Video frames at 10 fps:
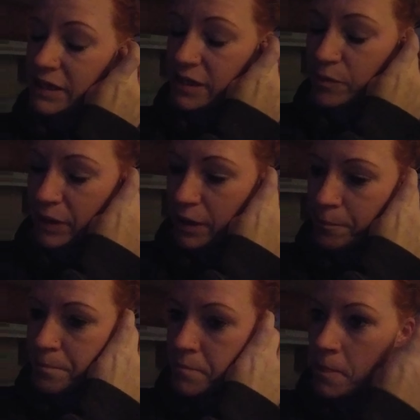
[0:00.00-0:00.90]
anyway,
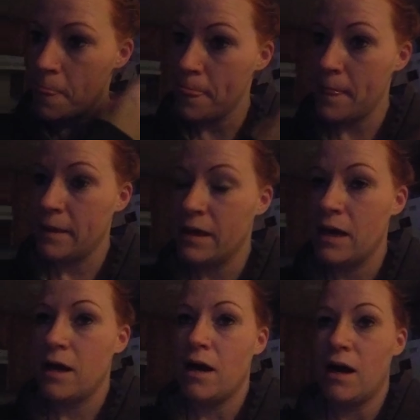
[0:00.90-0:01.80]

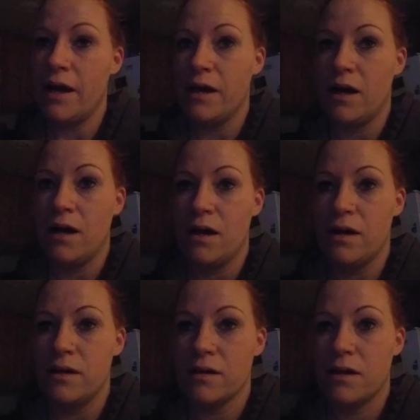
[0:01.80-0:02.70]
I
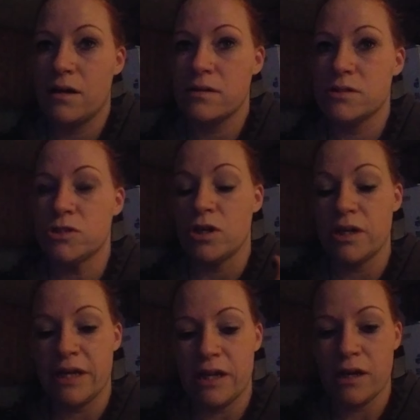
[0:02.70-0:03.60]
uh,
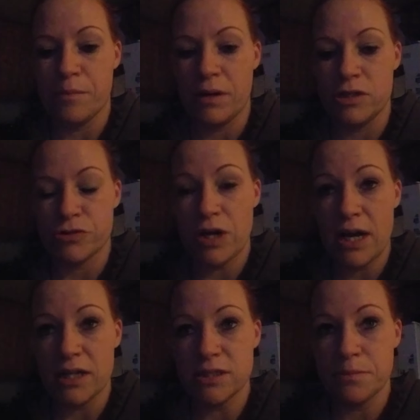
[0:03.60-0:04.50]
started getting him
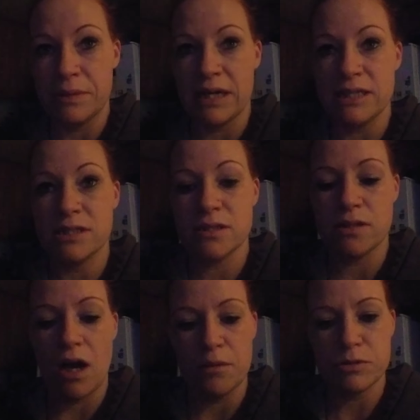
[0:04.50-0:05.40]
undressed, but I
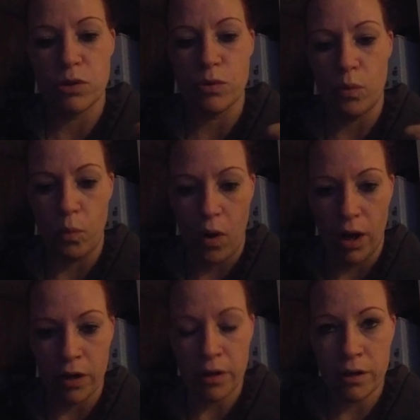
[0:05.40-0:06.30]
stopped the
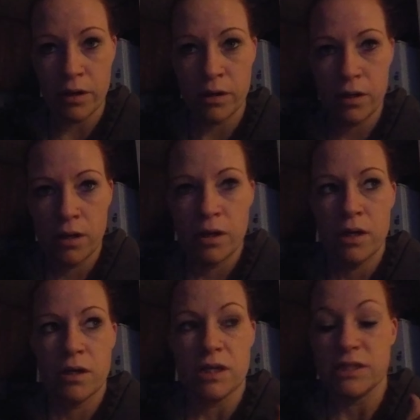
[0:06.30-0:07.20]
water
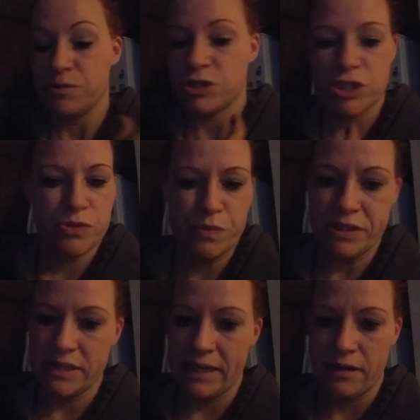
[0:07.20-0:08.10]
because I was just
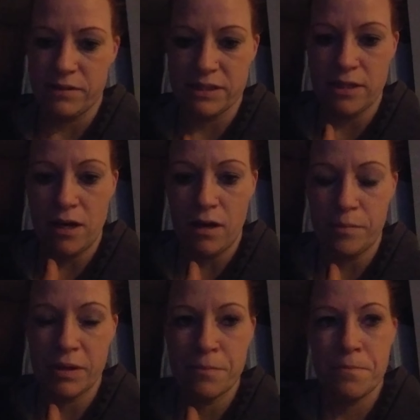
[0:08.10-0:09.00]
rinsing out the
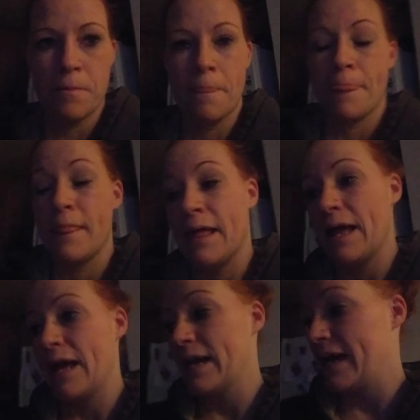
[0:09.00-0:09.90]
tub.
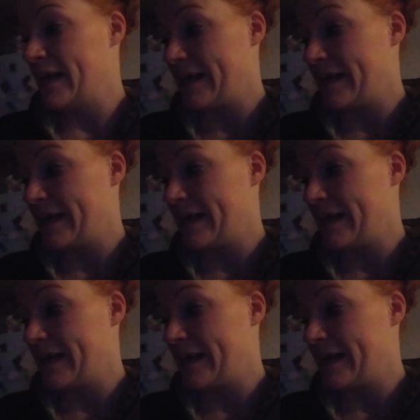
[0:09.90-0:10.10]
And I